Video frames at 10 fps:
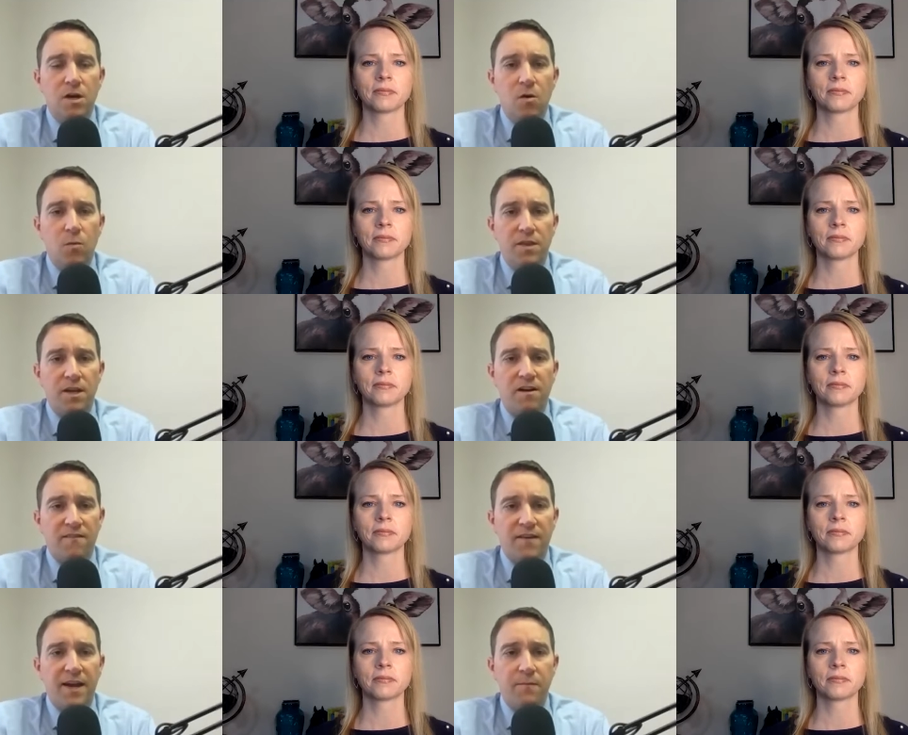Speaker 1: within our
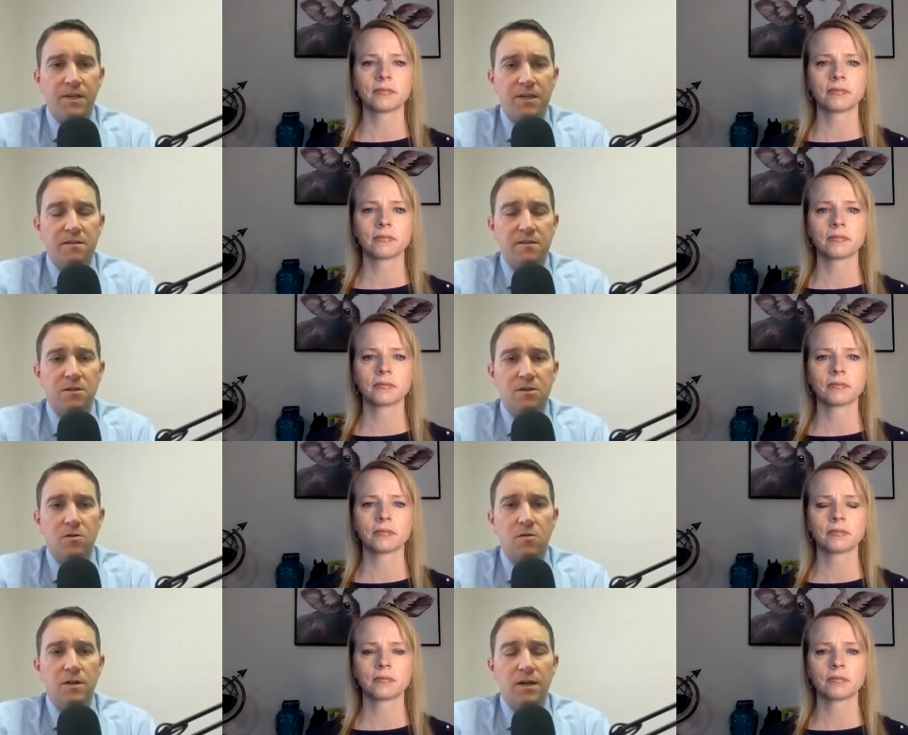families
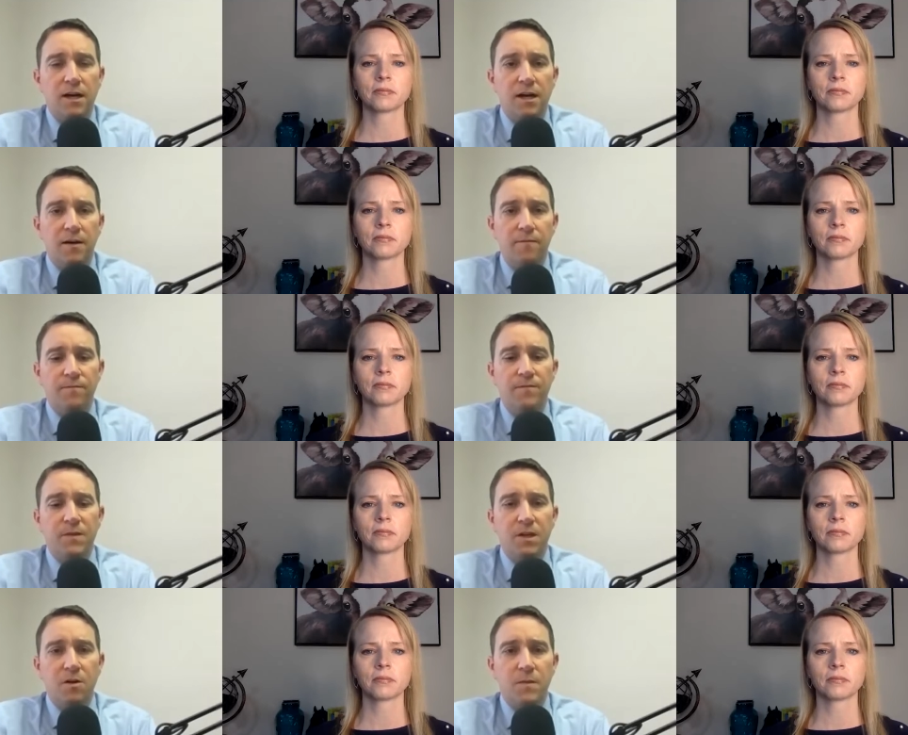to,
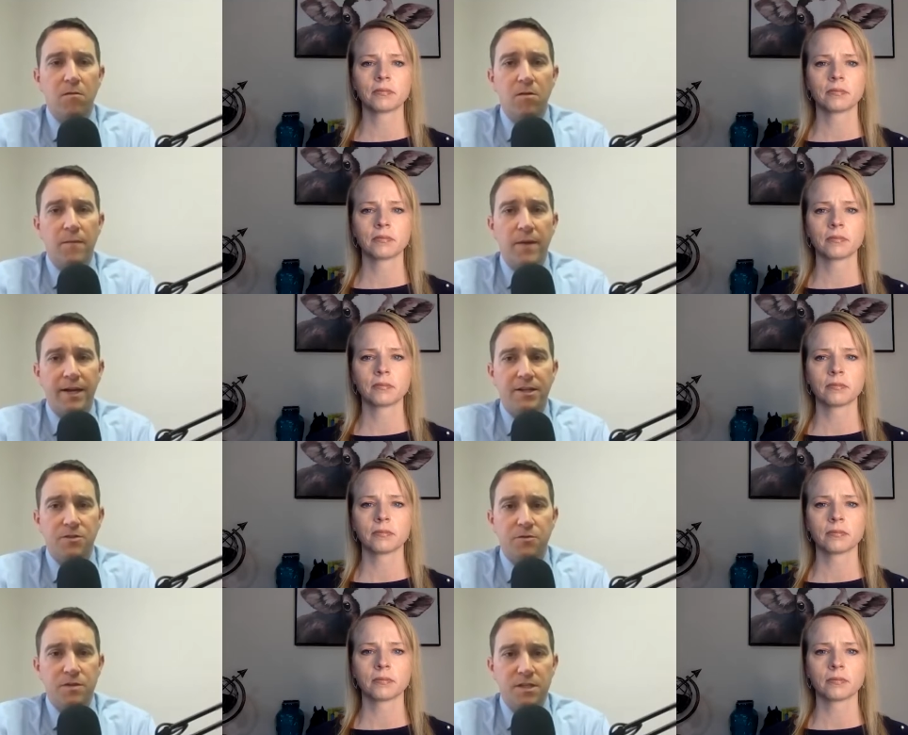to be able to manage
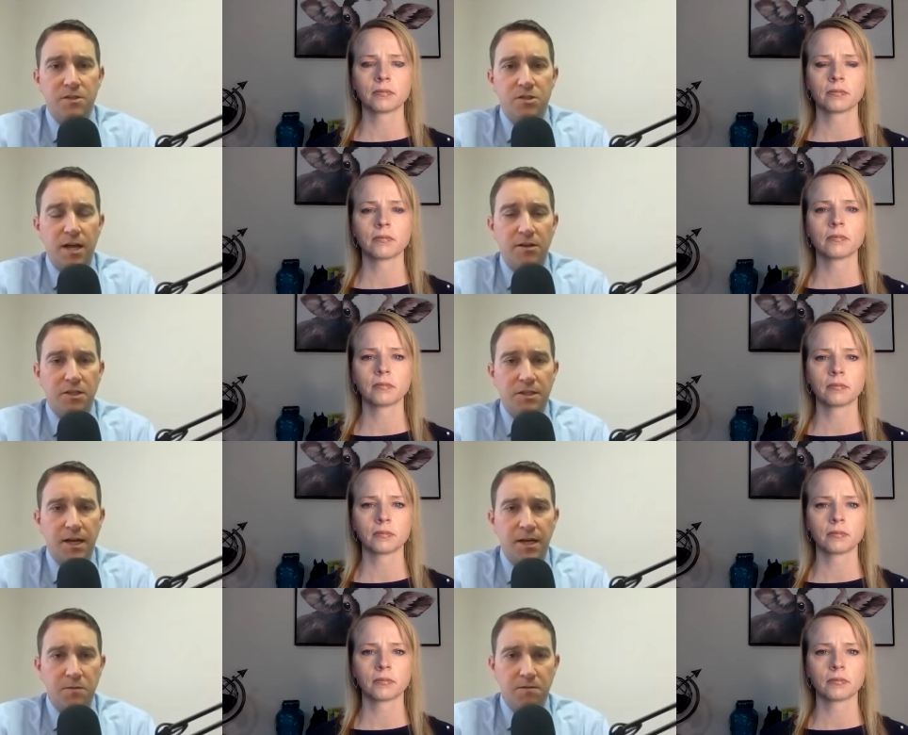through these challenging
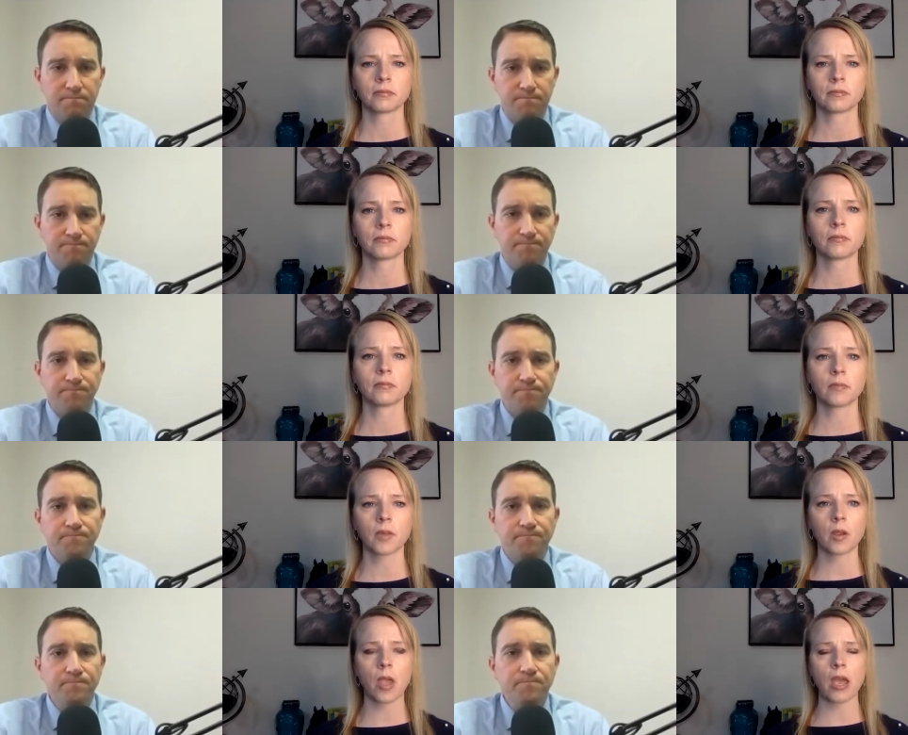times.
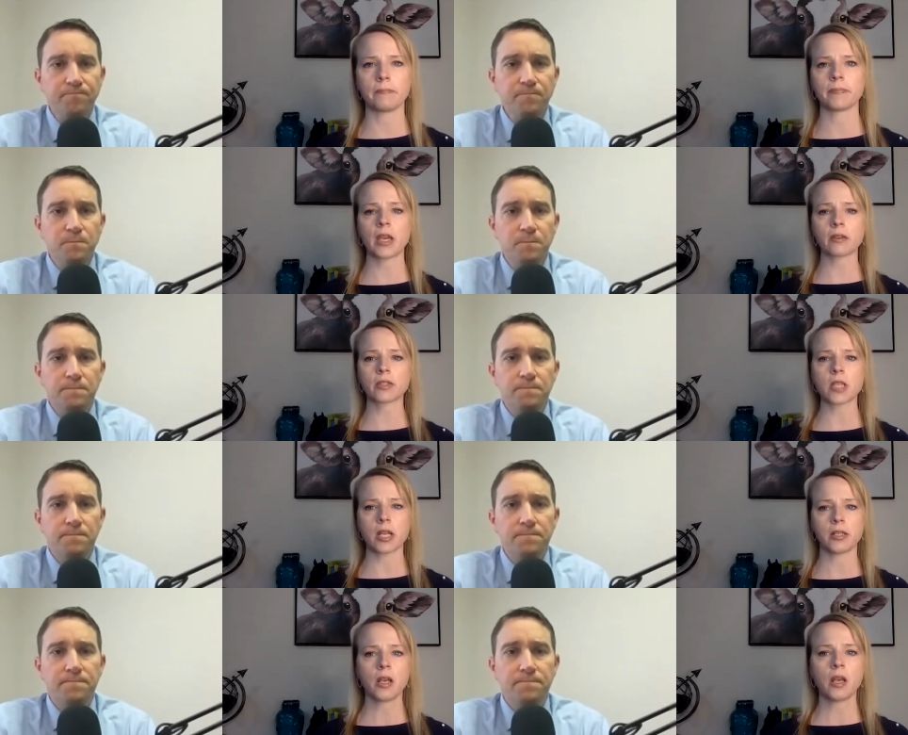
Speaker 2: Okay,
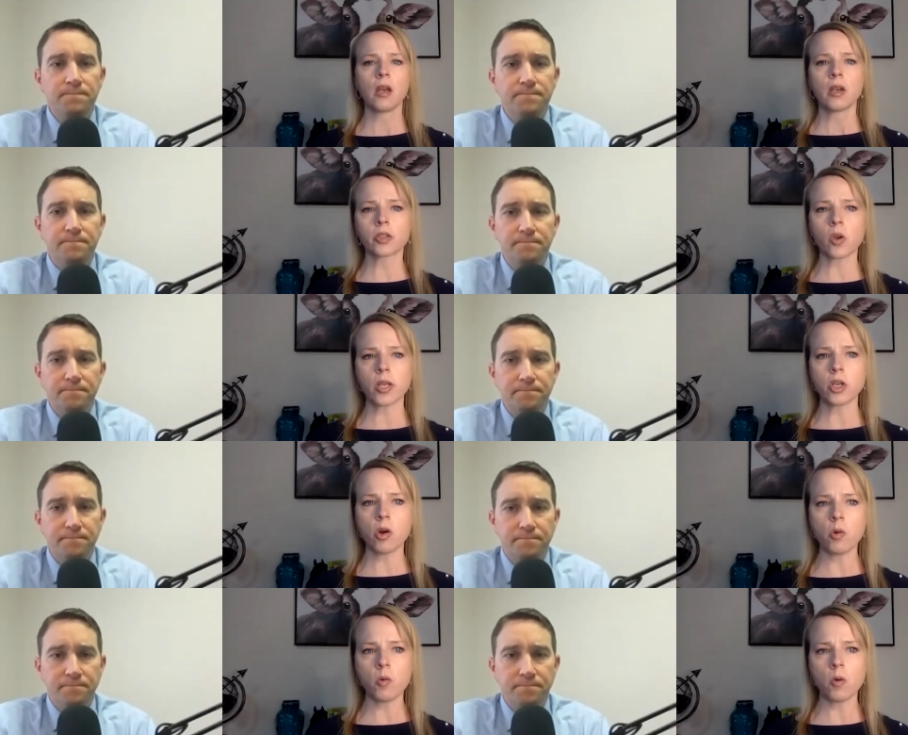excellent. So I
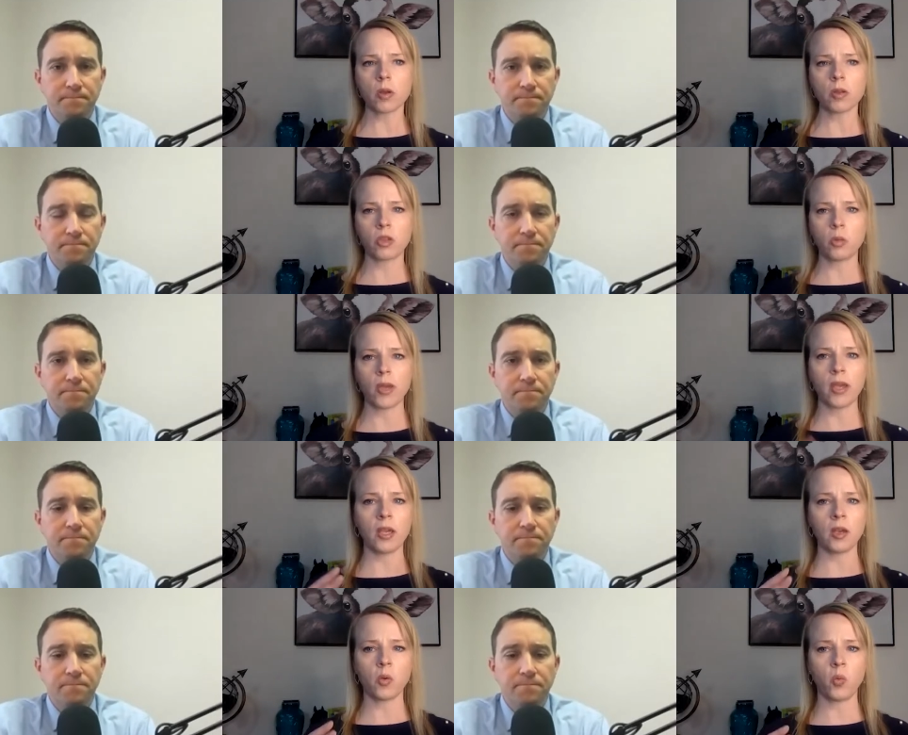know the
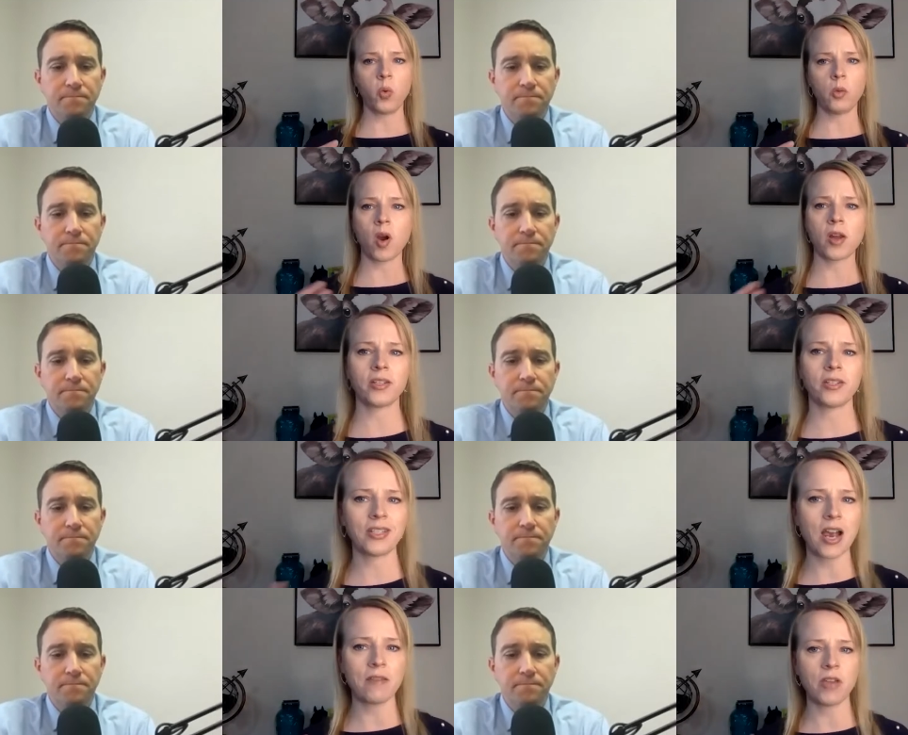way we wanted
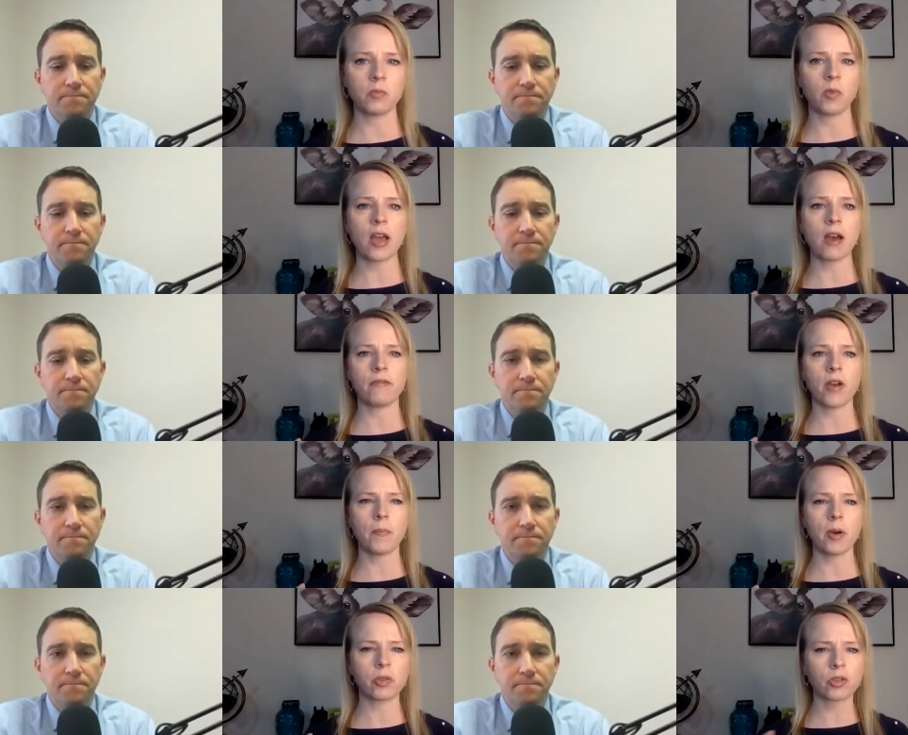to dive in, we have
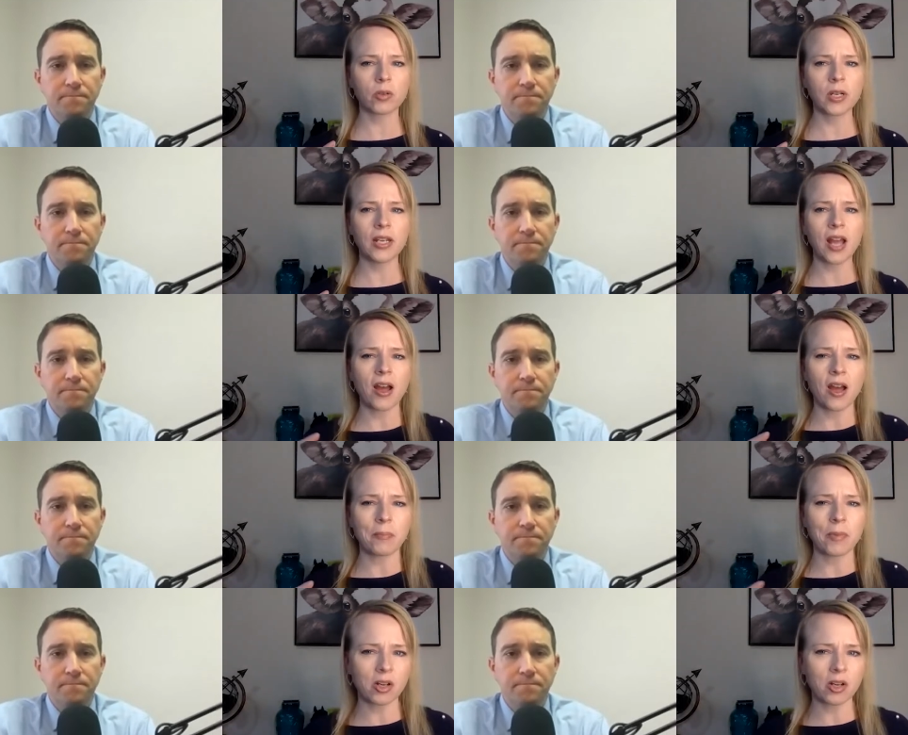about three, I'm